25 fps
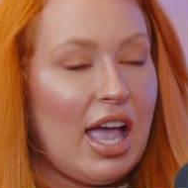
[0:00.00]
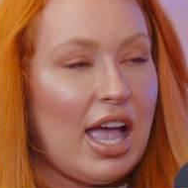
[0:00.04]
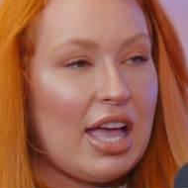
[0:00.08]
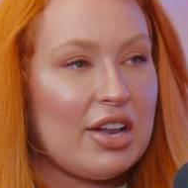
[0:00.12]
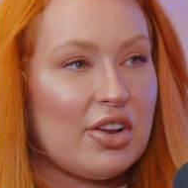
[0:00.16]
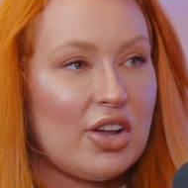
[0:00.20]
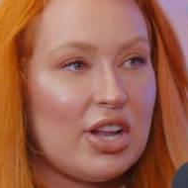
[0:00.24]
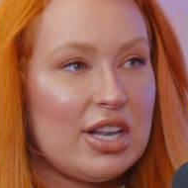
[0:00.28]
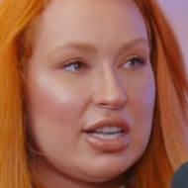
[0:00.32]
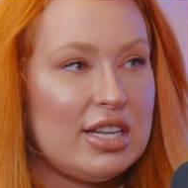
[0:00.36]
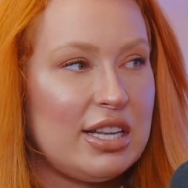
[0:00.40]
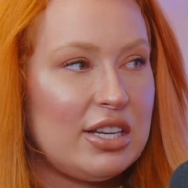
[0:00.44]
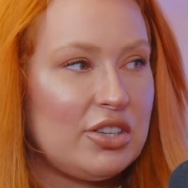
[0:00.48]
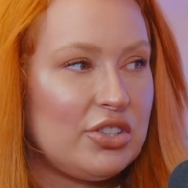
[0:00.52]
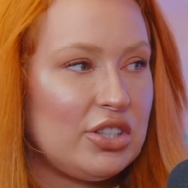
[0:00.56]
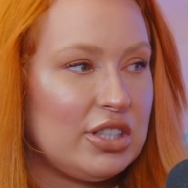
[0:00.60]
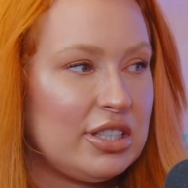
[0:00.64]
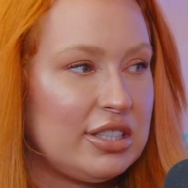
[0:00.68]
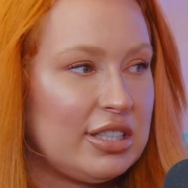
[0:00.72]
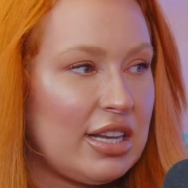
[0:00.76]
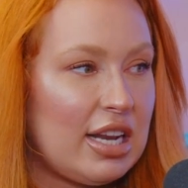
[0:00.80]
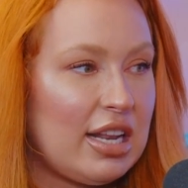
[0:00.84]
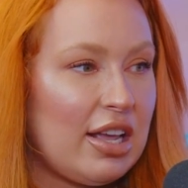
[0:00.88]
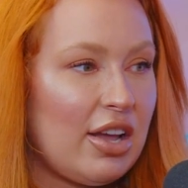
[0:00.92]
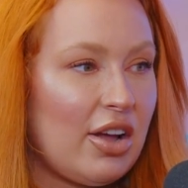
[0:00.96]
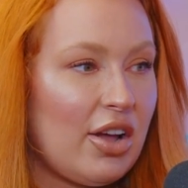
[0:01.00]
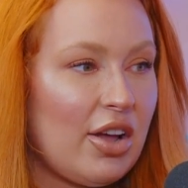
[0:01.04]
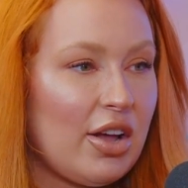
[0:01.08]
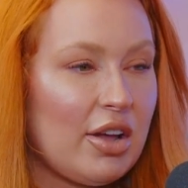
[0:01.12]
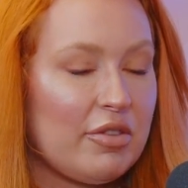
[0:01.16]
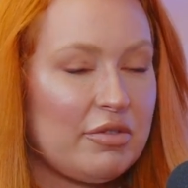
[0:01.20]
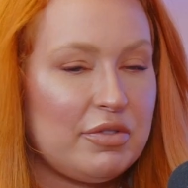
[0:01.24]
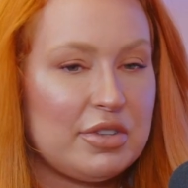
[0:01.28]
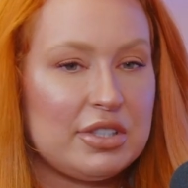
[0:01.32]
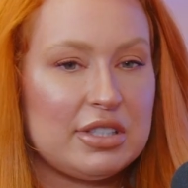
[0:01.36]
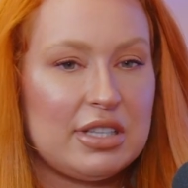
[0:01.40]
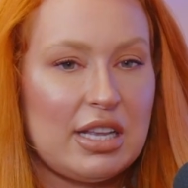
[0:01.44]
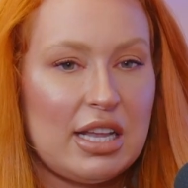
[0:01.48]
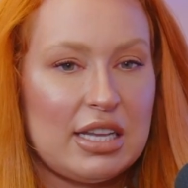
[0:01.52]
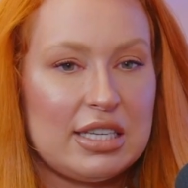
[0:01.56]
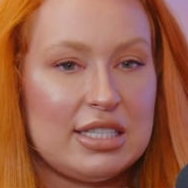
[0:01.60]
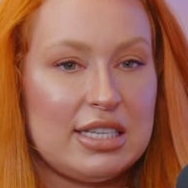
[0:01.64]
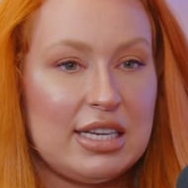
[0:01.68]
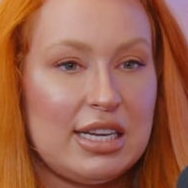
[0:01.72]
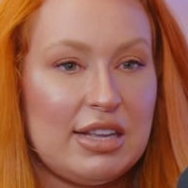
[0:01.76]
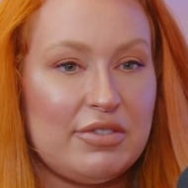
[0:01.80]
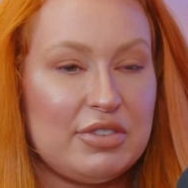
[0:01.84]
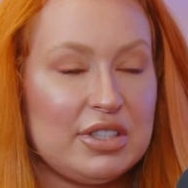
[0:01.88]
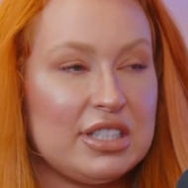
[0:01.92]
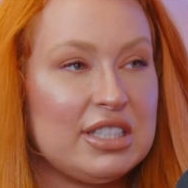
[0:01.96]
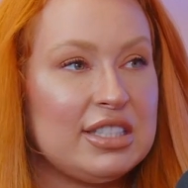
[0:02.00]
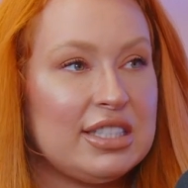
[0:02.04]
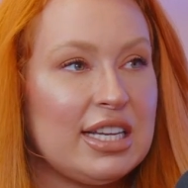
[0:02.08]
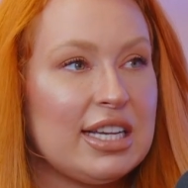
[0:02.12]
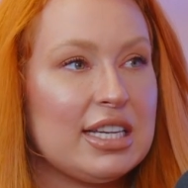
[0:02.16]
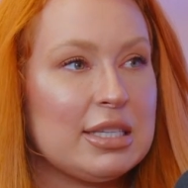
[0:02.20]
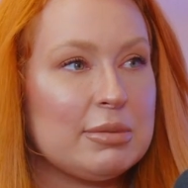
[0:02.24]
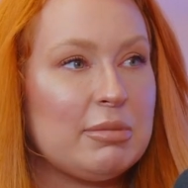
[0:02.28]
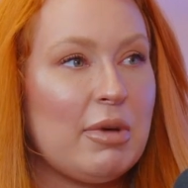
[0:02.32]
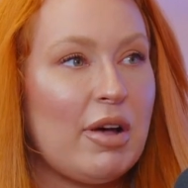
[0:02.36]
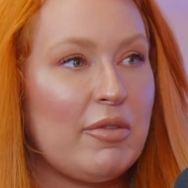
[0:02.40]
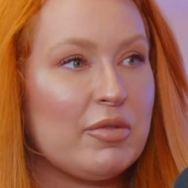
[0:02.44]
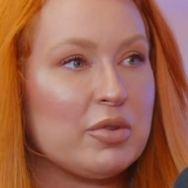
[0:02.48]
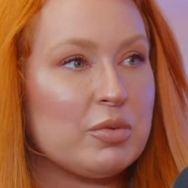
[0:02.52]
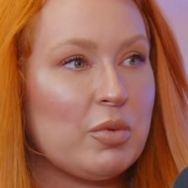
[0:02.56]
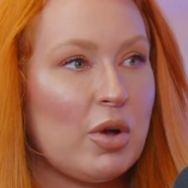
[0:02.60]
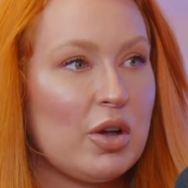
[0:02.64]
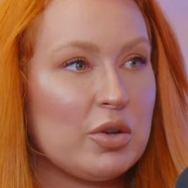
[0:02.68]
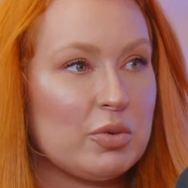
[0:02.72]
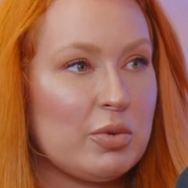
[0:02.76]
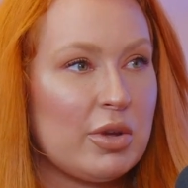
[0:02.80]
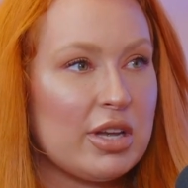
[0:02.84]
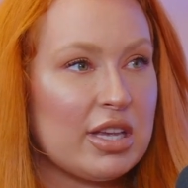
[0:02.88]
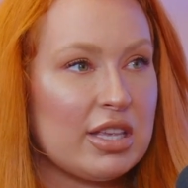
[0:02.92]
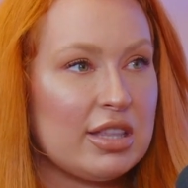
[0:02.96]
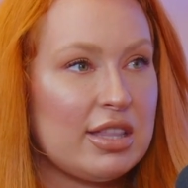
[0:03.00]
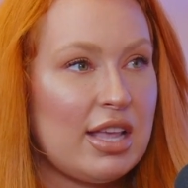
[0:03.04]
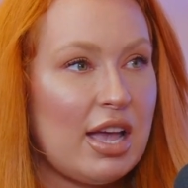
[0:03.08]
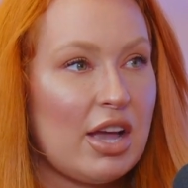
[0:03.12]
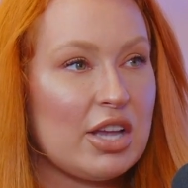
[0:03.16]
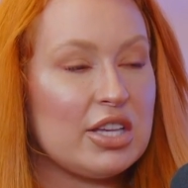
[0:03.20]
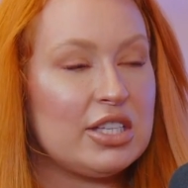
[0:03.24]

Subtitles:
And I literally set it up and did it for 6 months while I was working there.